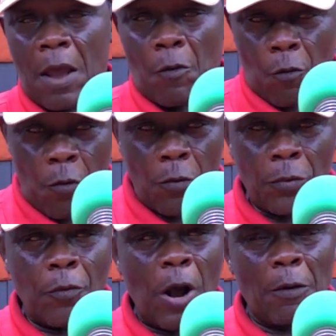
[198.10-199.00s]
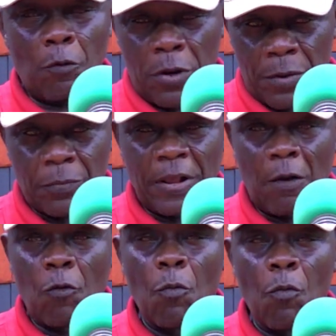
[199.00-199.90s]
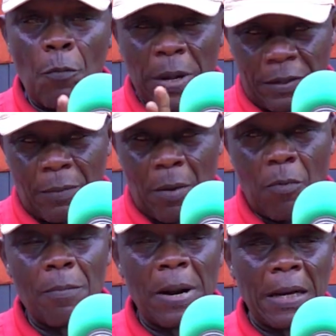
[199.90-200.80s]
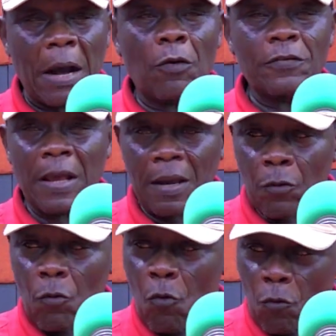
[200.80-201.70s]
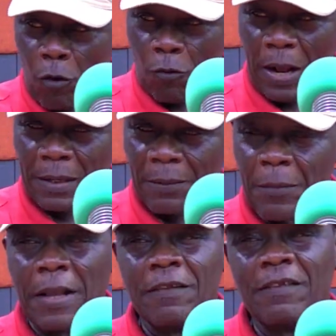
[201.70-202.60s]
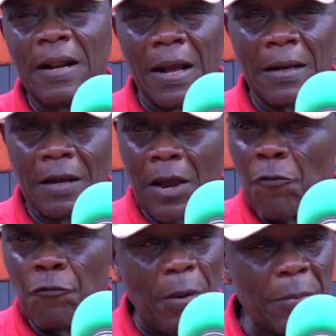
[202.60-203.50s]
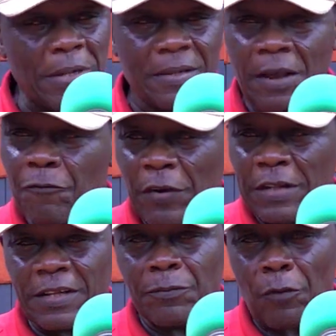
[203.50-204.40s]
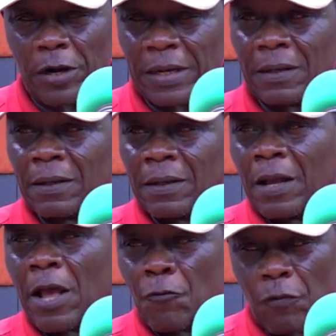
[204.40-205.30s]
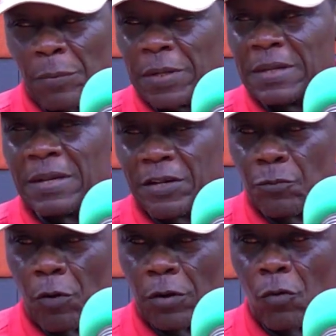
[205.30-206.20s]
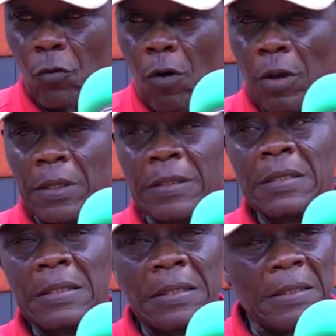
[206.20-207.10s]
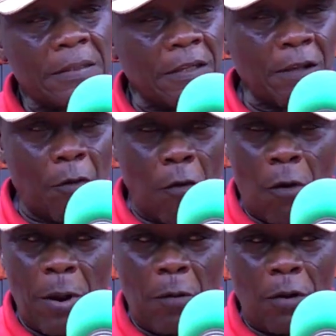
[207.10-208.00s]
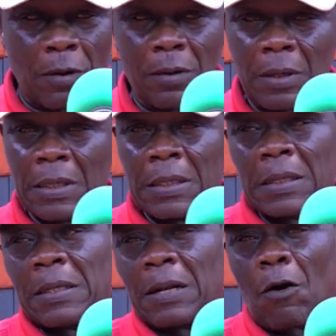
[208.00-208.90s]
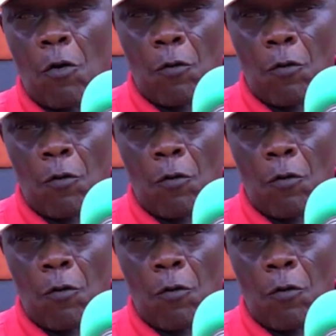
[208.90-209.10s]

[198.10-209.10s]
Oo, wa wouldn't tell obetima bobran. I was say, oo cockran, and sanan, and family, and fed din bonnet, and family dinny din bonunco. They say, oo ba corner. Now, our